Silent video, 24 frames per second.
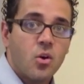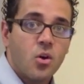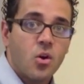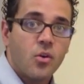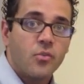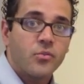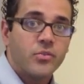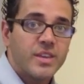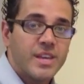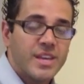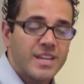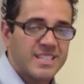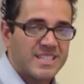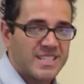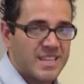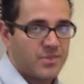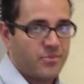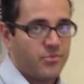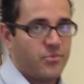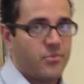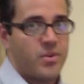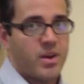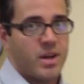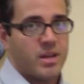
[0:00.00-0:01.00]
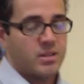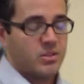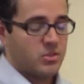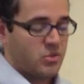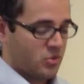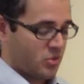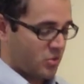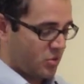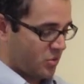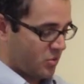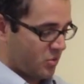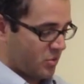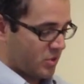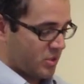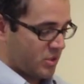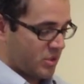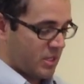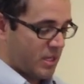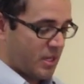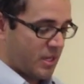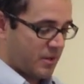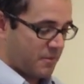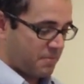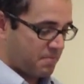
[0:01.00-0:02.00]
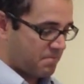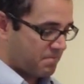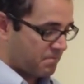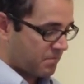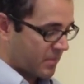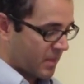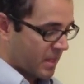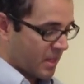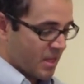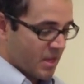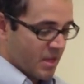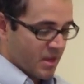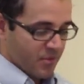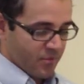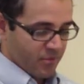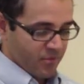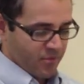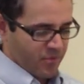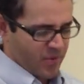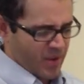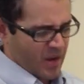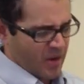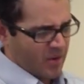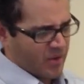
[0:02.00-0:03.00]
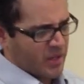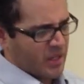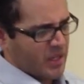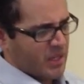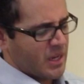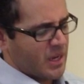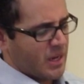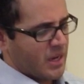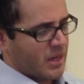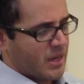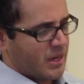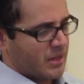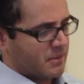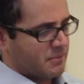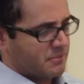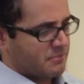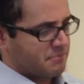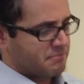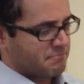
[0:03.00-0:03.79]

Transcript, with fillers: of the exam findings you're seeing. Very um,